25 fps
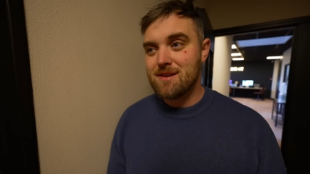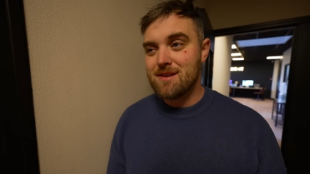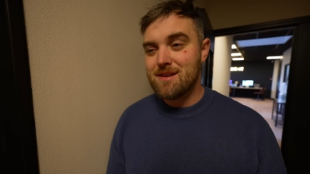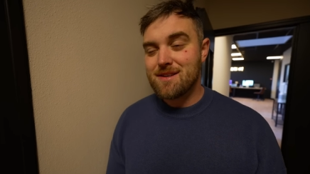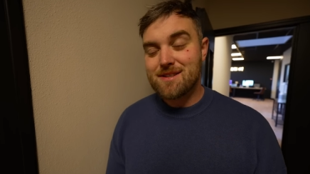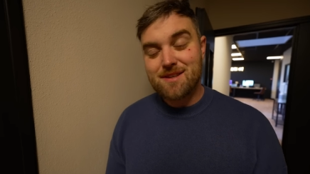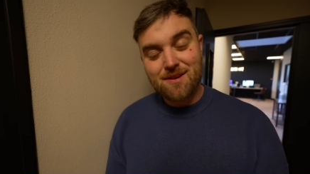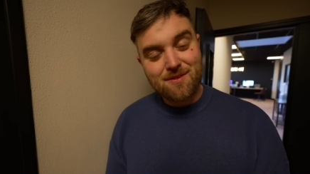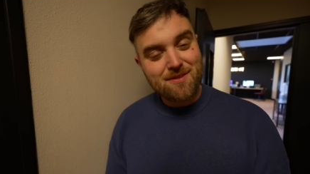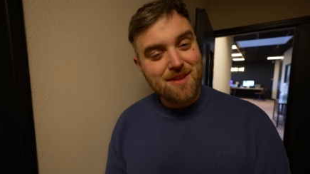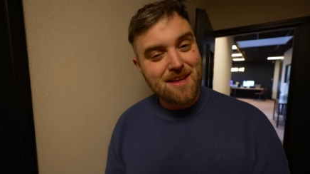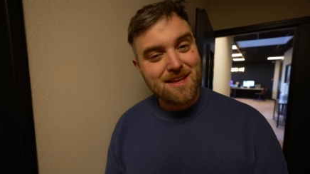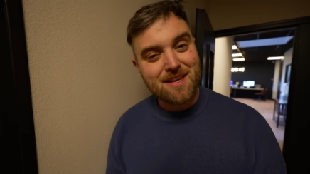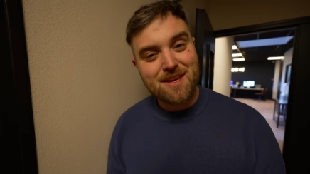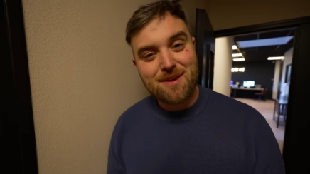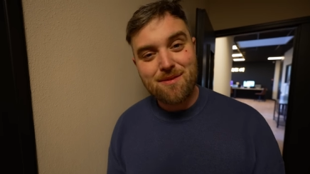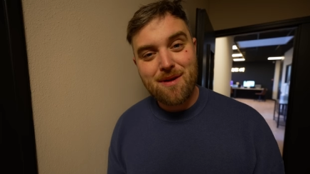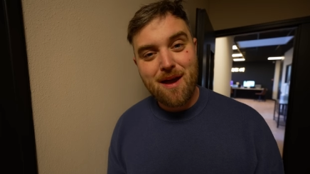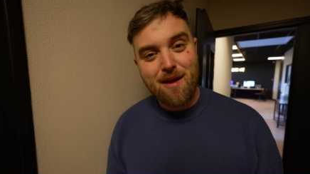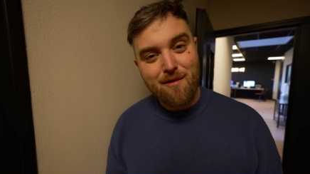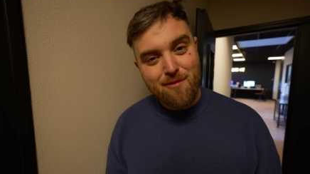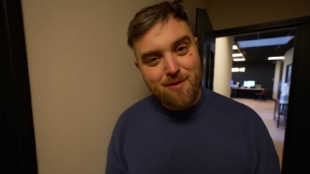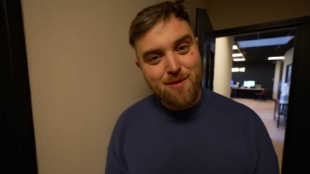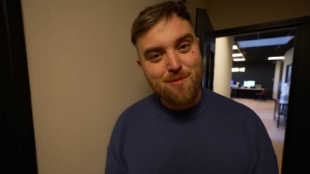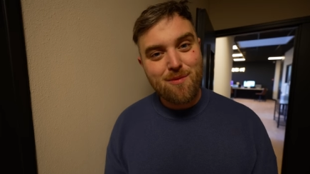So thank you
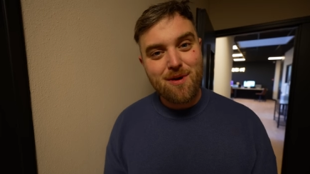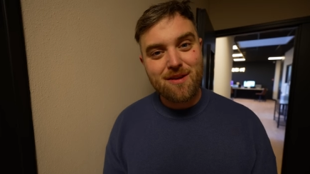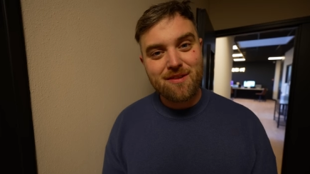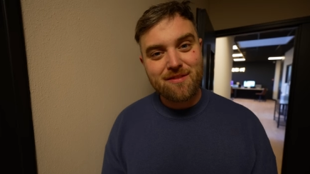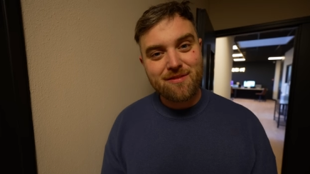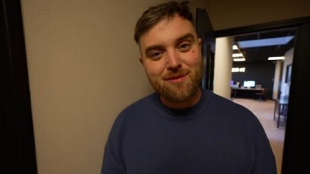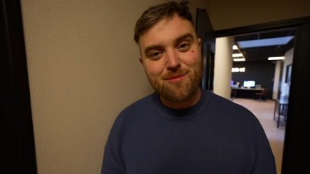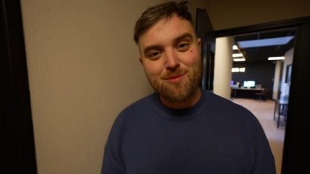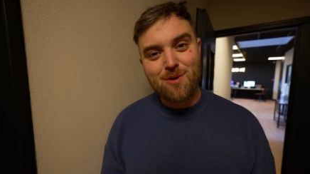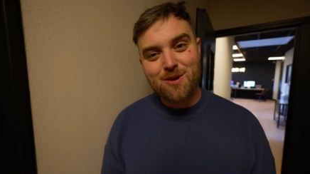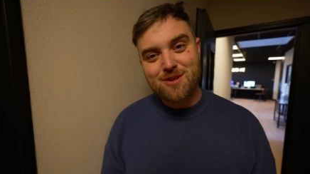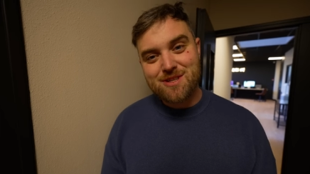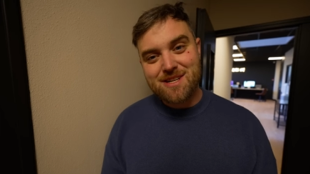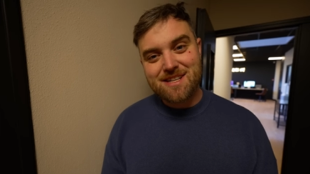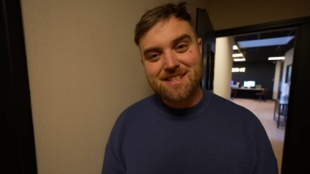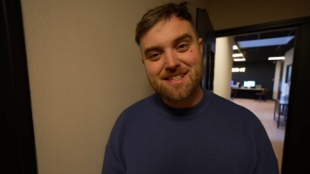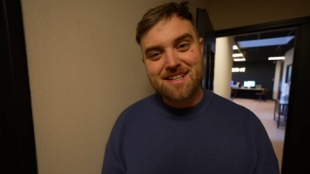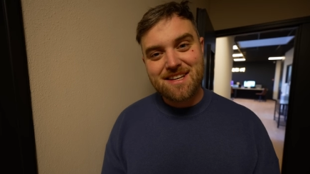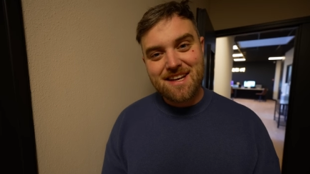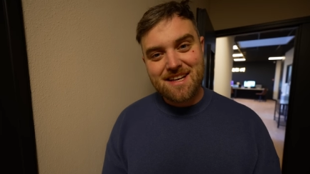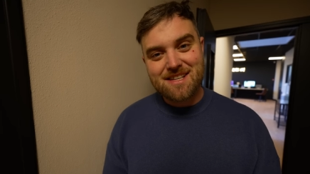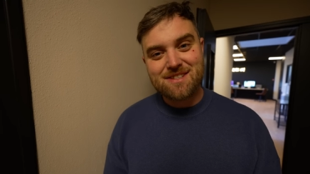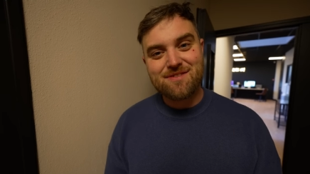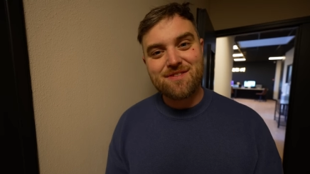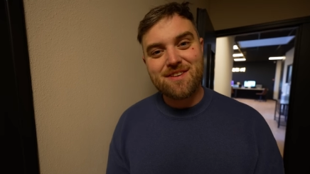everyone for watching
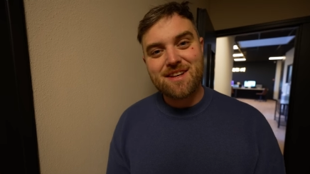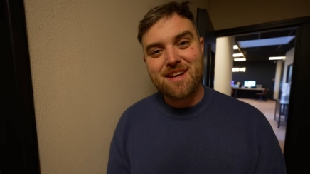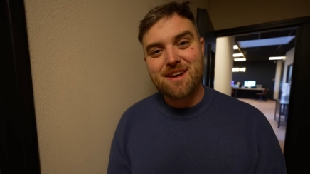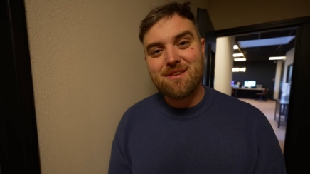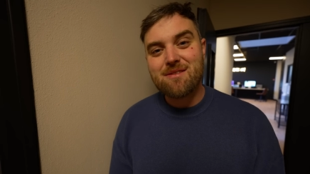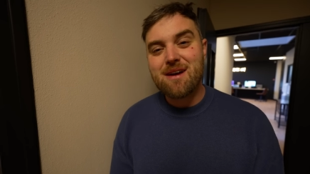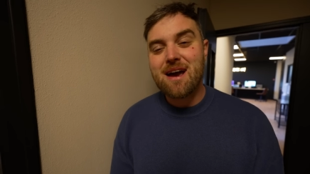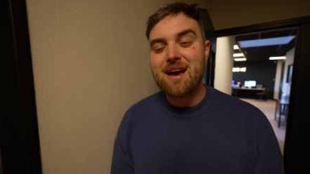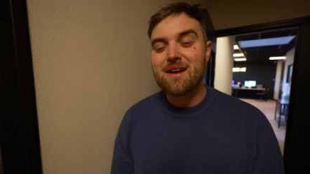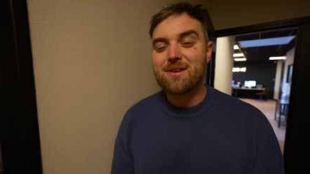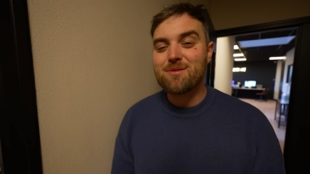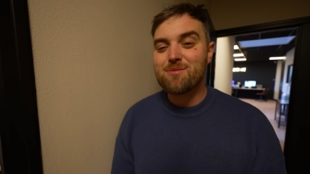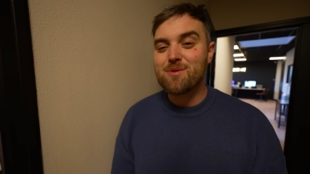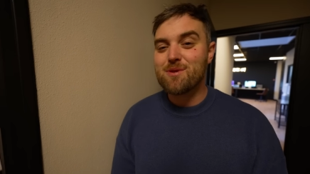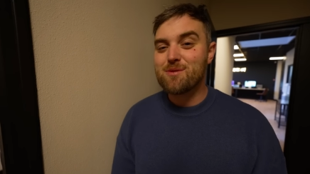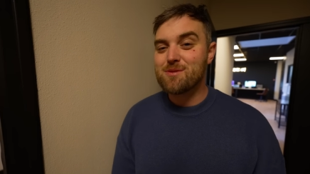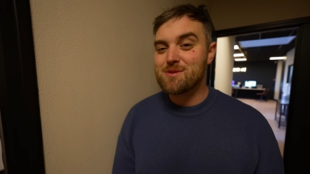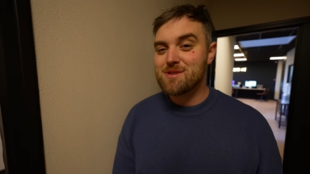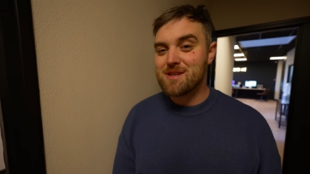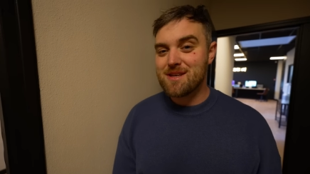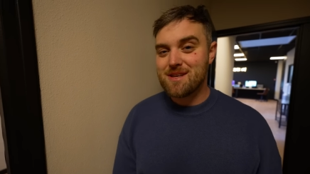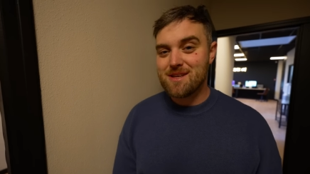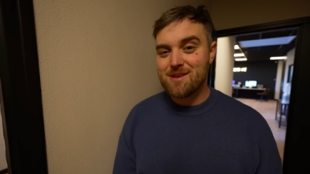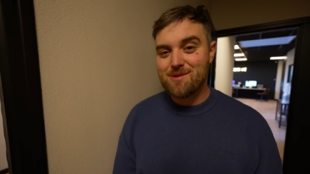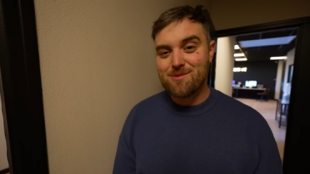today's video and we'll
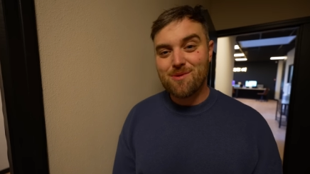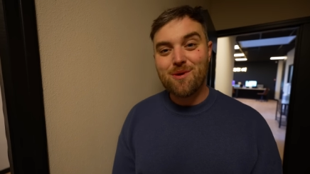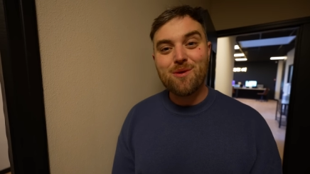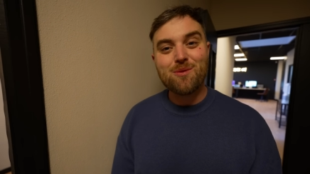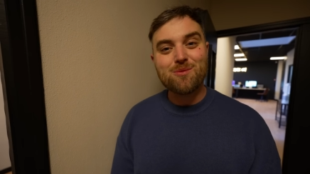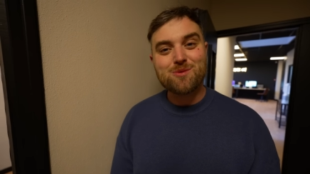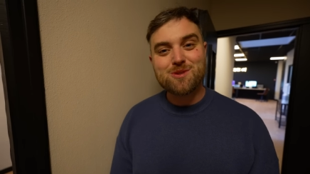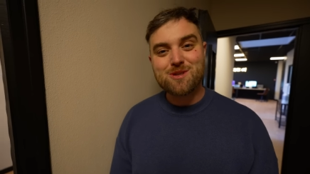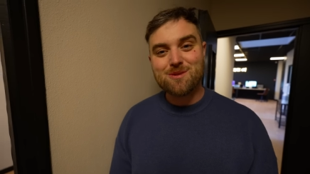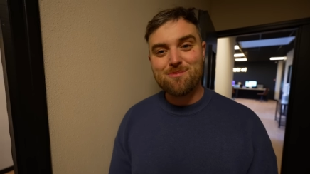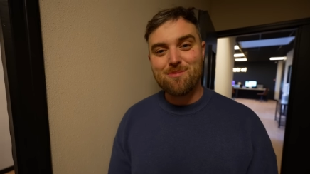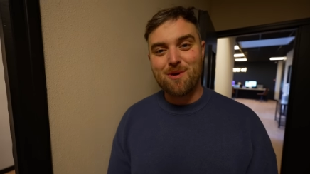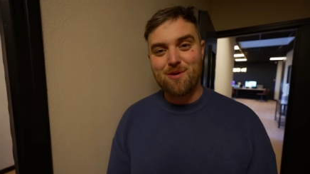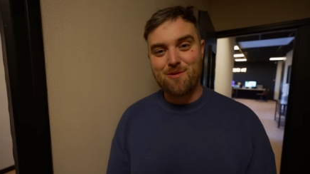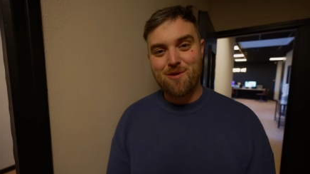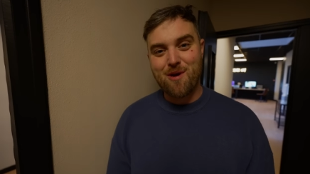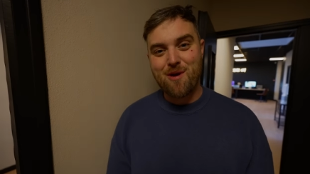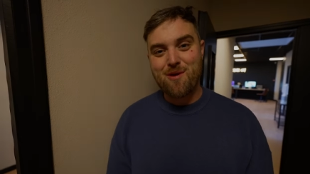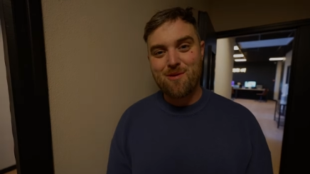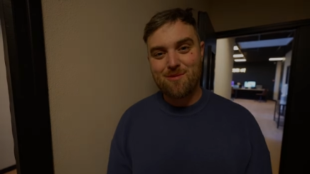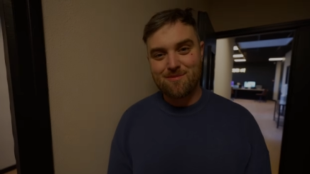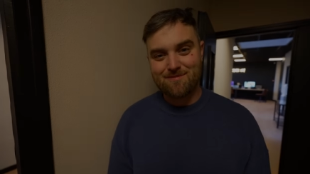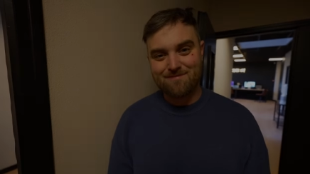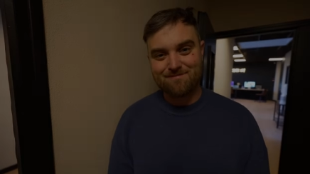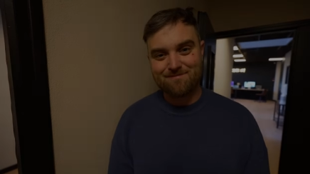see you all tomorrow.